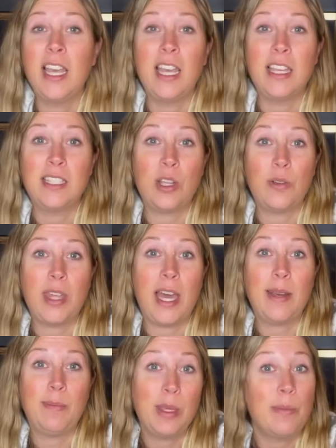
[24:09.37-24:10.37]
so
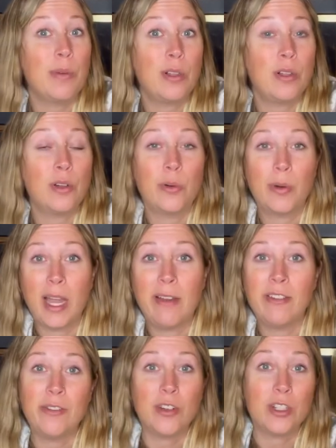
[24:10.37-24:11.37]
that people who were
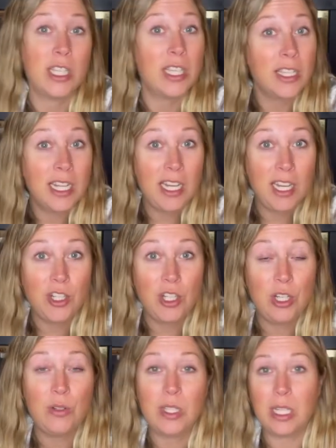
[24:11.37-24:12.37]
having fertility
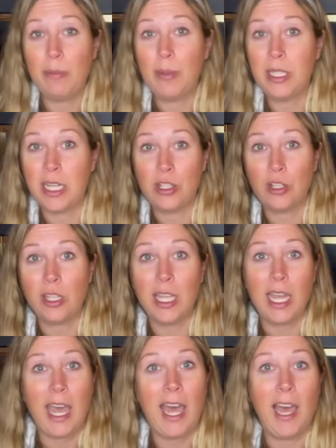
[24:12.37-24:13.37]
issues could
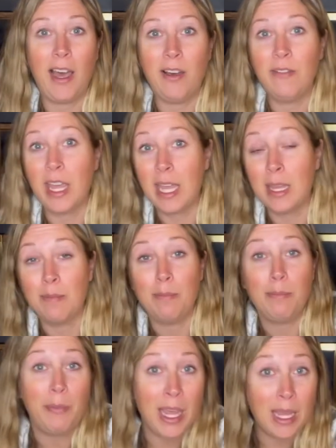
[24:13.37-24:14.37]
potentially have a
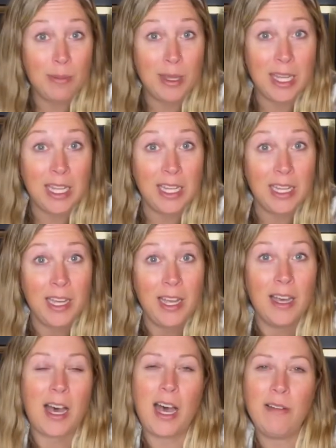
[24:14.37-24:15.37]
baby.
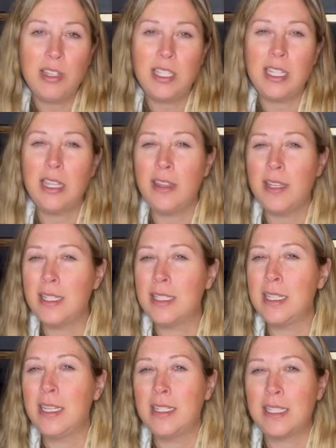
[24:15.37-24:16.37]
Obviously, this
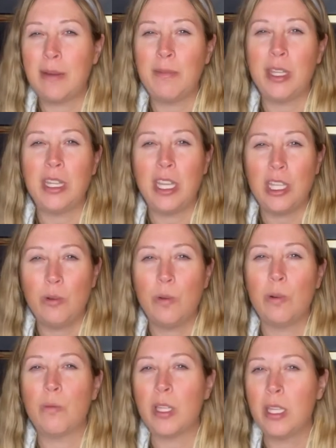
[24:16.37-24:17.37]
is something that you
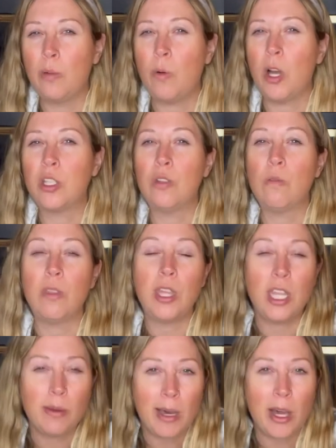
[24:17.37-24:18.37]
would really want to
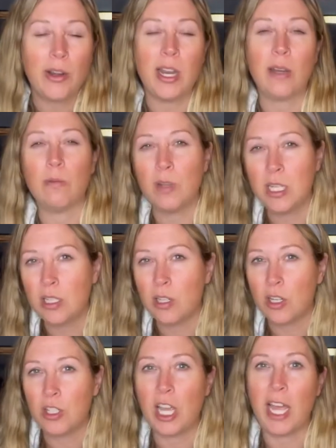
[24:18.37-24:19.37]
think about and
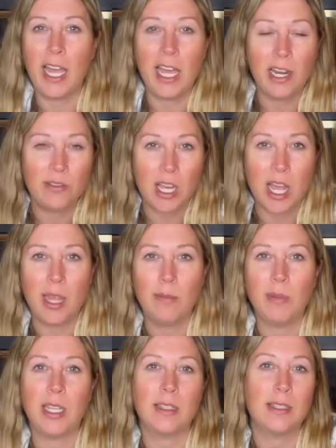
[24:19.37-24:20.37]
research ahead of time.
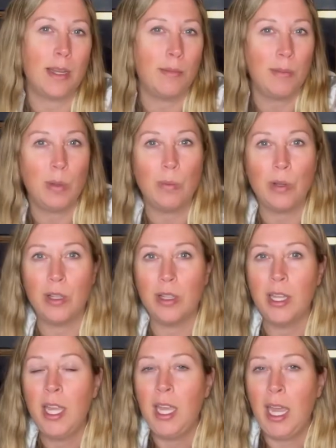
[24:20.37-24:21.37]
Like some
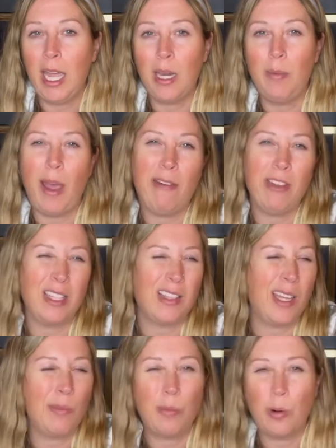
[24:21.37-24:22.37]
people end up having
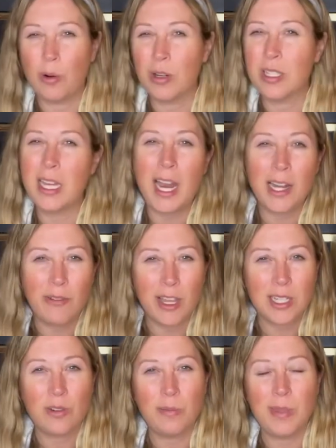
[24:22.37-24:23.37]
like poor side
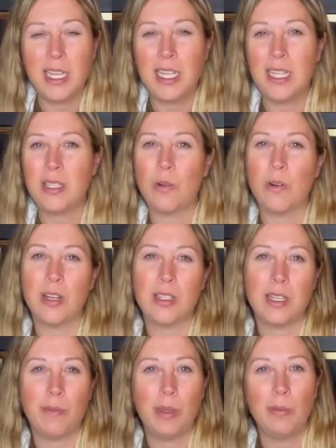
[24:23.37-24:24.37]
effects from this, or
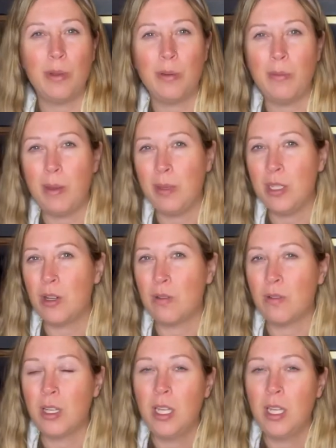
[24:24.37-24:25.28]
some people maybe don't